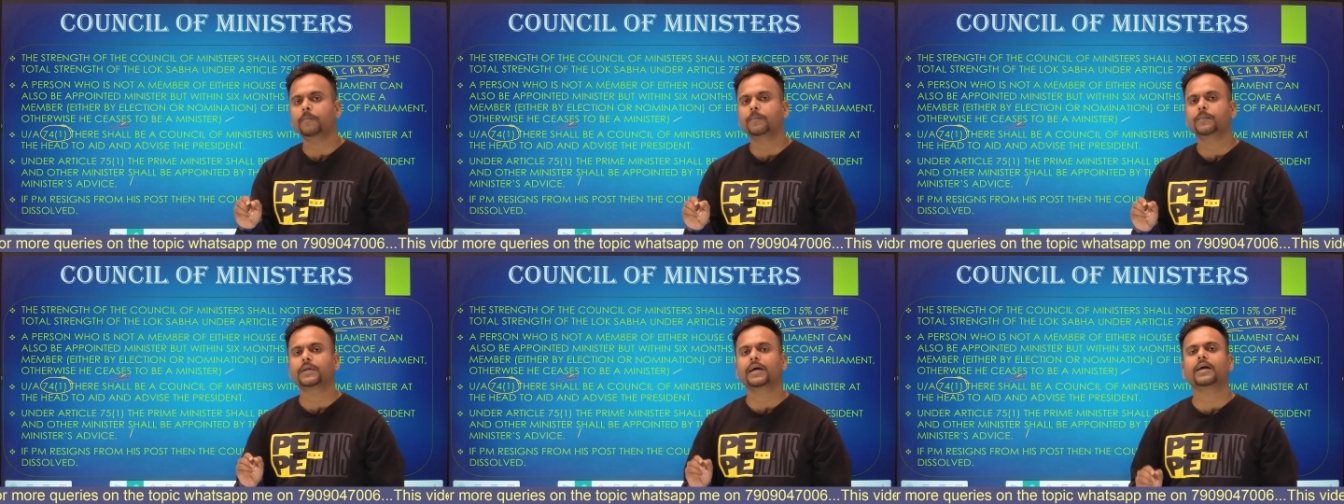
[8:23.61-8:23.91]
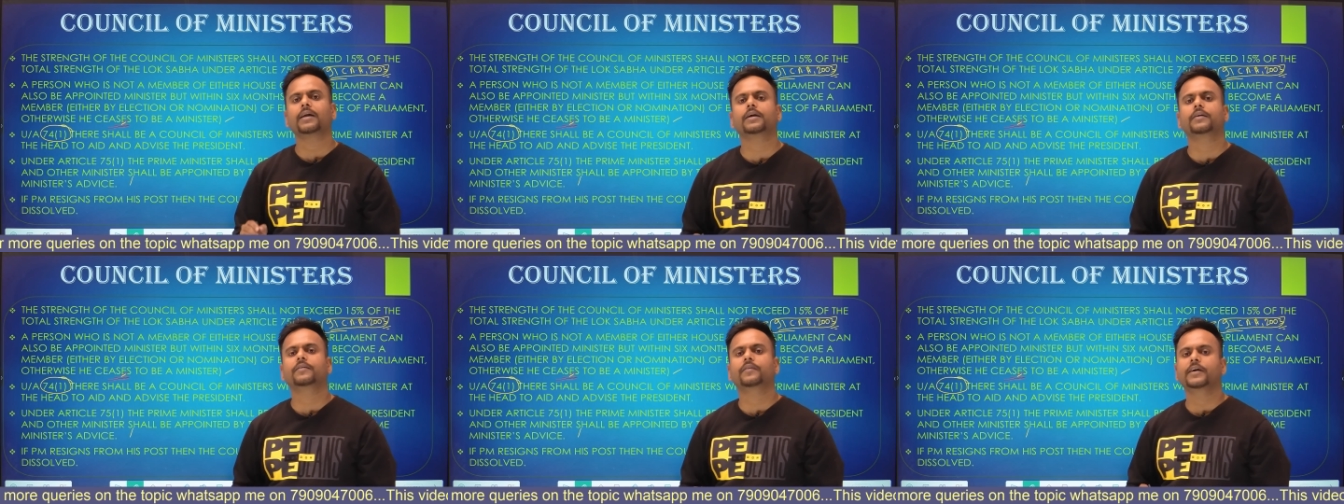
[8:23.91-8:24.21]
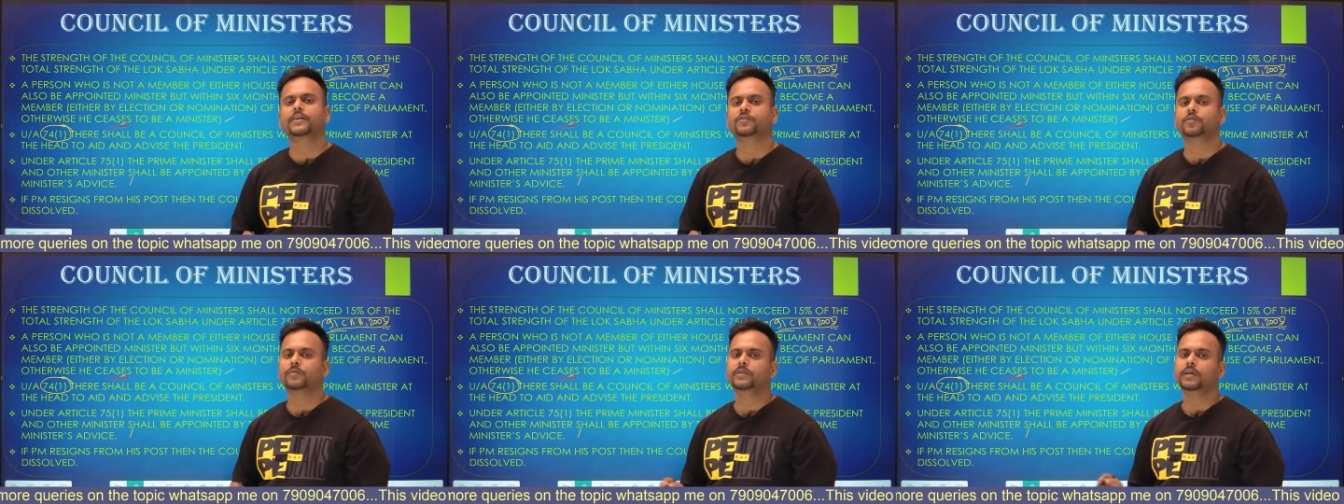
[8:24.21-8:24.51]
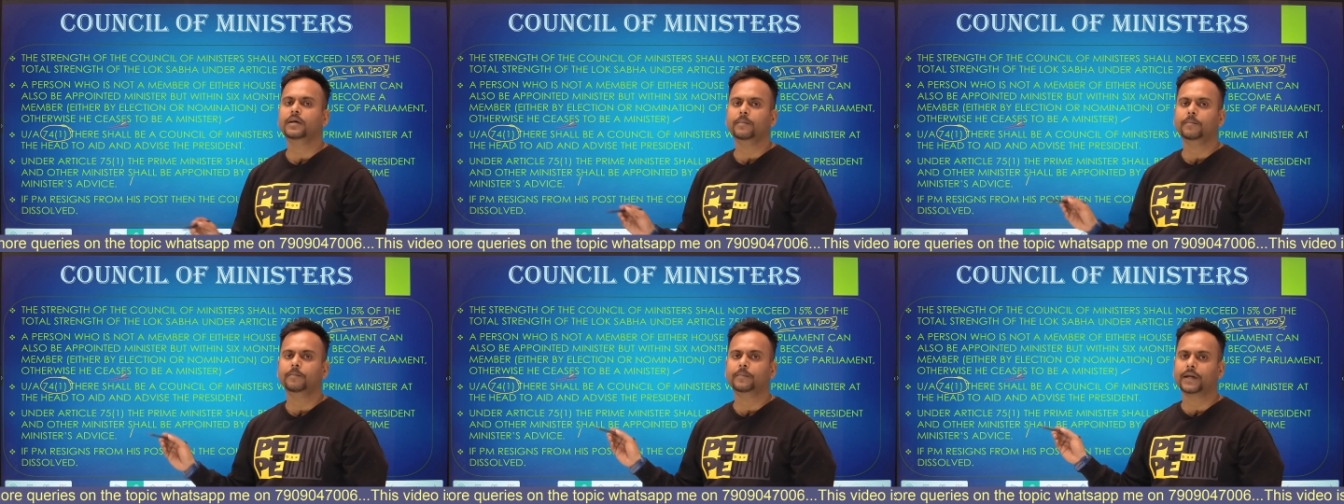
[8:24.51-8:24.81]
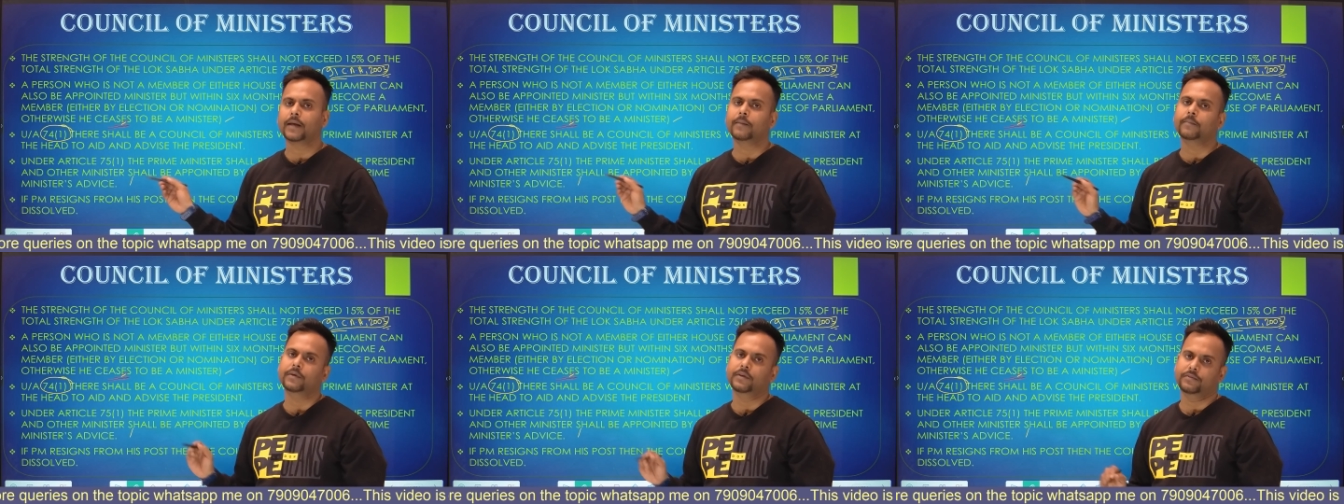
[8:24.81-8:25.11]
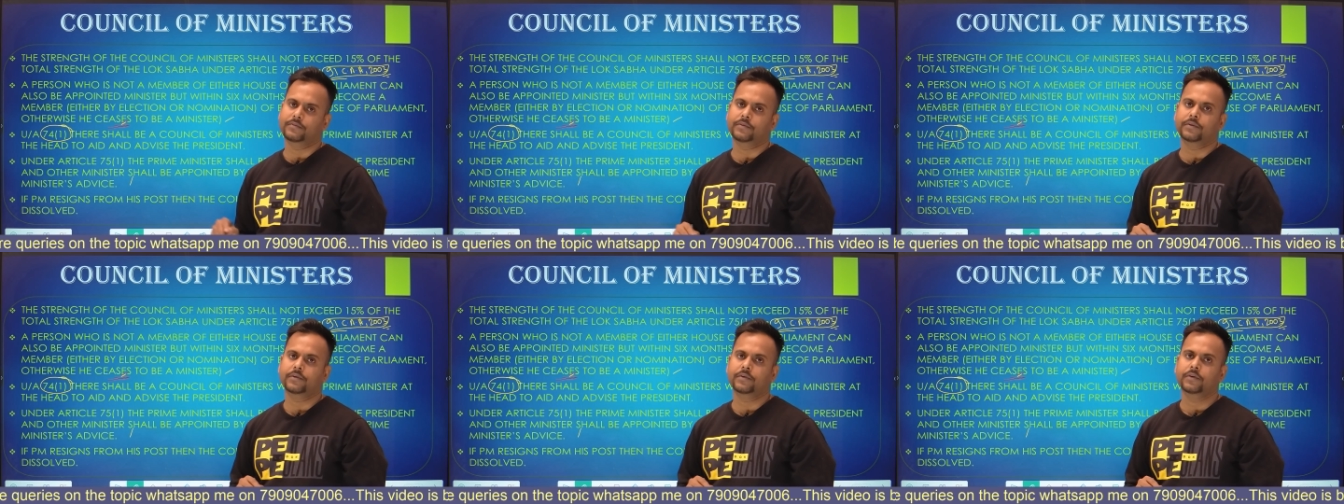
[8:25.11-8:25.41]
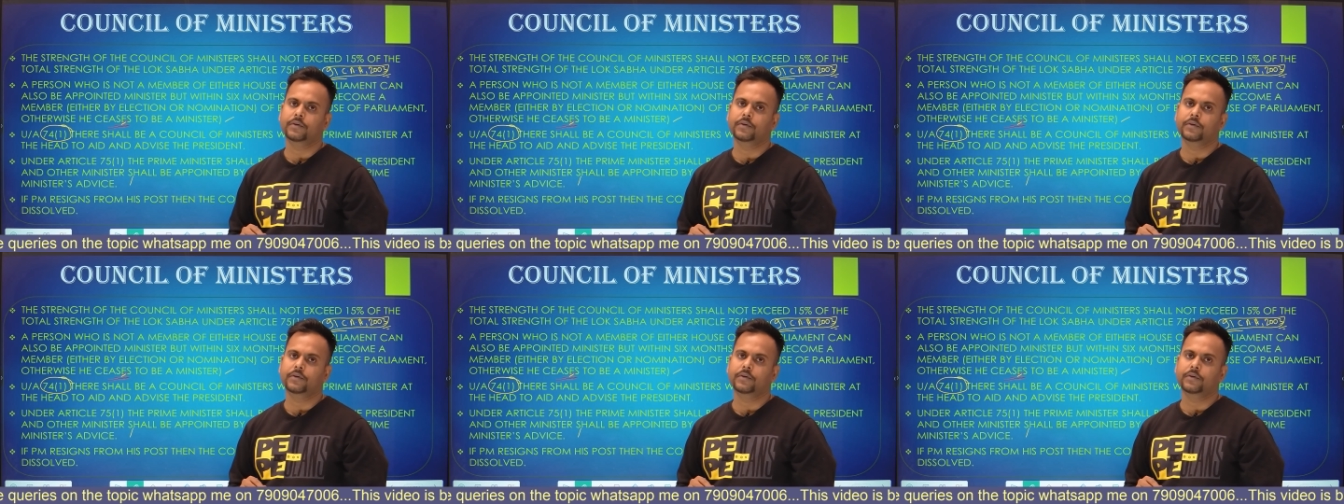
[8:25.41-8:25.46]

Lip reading: prior advice of the Prime Minister.